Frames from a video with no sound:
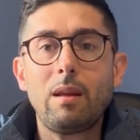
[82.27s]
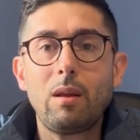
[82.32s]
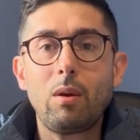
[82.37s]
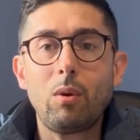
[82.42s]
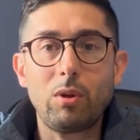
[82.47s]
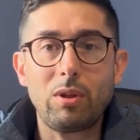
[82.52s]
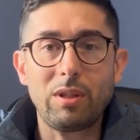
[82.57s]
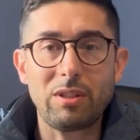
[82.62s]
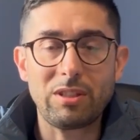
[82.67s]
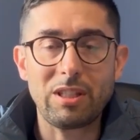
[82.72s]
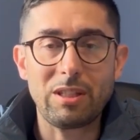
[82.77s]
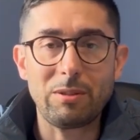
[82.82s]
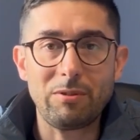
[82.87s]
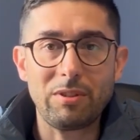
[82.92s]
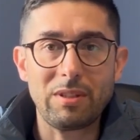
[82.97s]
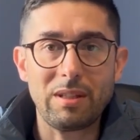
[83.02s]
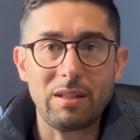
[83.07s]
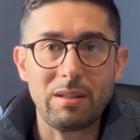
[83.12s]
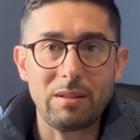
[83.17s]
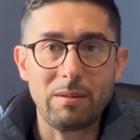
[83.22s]
or the same
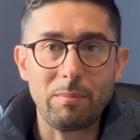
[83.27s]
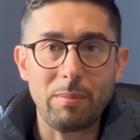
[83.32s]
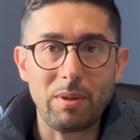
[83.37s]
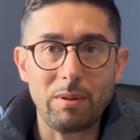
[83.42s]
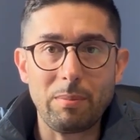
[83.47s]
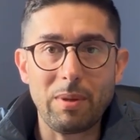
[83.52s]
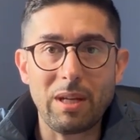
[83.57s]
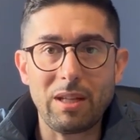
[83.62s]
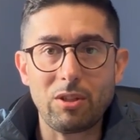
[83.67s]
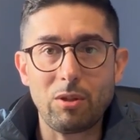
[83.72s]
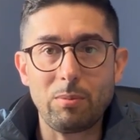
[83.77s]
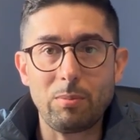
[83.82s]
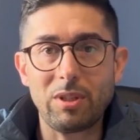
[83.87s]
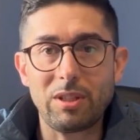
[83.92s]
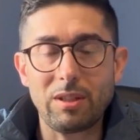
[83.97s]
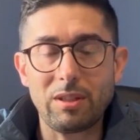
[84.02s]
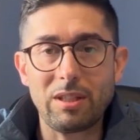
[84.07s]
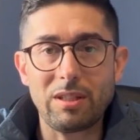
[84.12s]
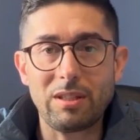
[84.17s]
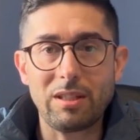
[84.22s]
thing but made
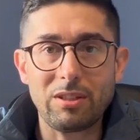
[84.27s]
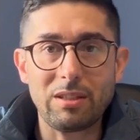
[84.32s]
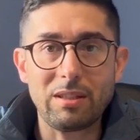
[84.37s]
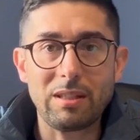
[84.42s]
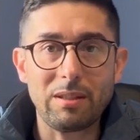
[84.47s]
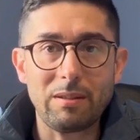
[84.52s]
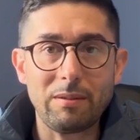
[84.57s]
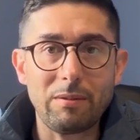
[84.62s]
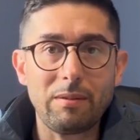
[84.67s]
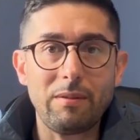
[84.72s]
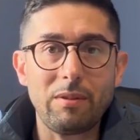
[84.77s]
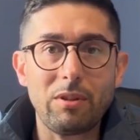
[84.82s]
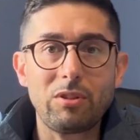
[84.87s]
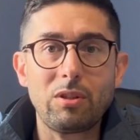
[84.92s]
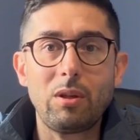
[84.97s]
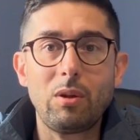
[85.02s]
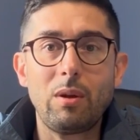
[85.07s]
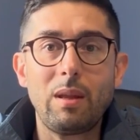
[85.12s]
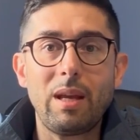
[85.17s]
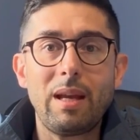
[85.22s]
completely in Italy.
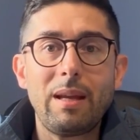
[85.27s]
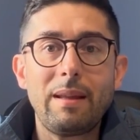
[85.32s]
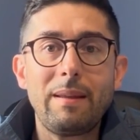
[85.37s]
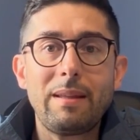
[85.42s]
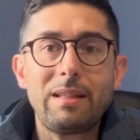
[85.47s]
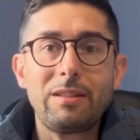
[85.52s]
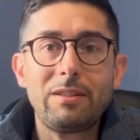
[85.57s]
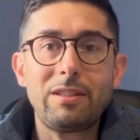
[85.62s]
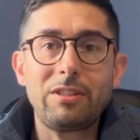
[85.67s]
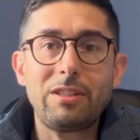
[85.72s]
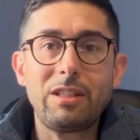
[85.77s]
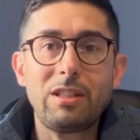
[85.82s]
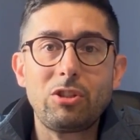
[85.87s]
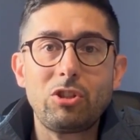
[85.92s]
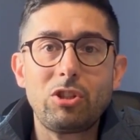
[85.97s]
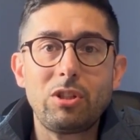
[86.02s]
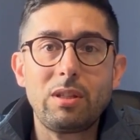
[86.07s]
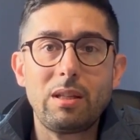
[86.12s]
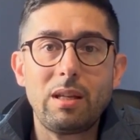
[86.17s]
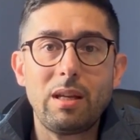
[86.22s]
So this
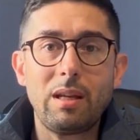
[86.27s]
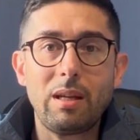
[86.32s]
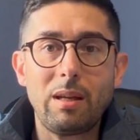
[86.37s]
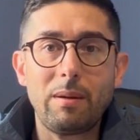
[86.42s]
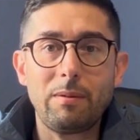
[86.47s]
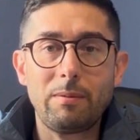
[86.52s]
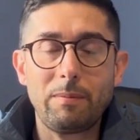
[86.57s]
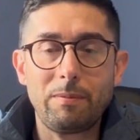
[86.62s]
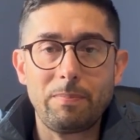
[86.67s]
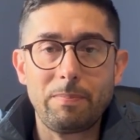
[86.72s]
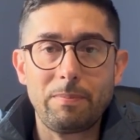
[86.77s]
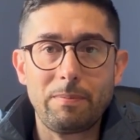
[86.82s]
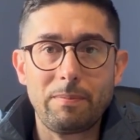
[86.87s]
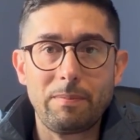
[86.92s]
distinction um,